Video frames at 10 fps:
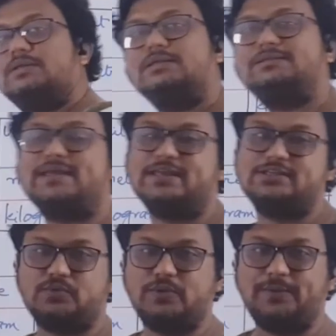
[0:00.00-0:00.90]
second
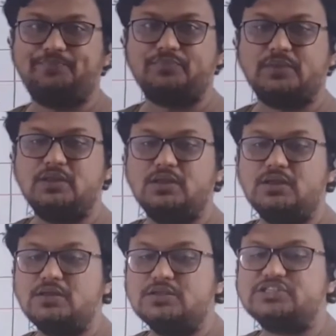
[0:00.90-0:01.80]
square.
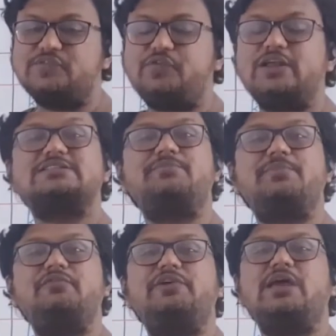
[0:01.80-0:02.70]
Say for
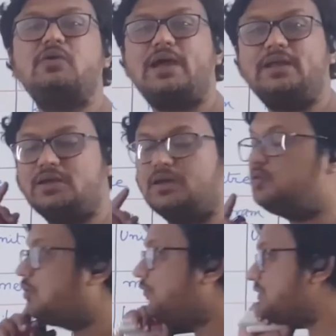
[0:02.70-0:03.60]
example, we have any
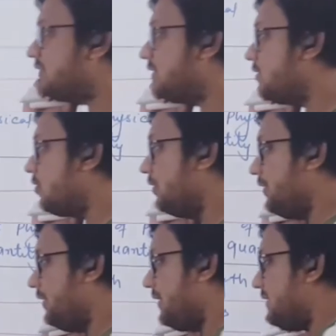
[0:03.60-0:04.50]
unknown physical
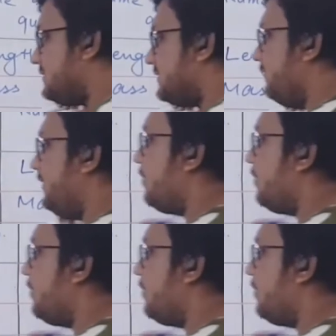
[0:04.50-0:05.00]
quantity. Let us say we have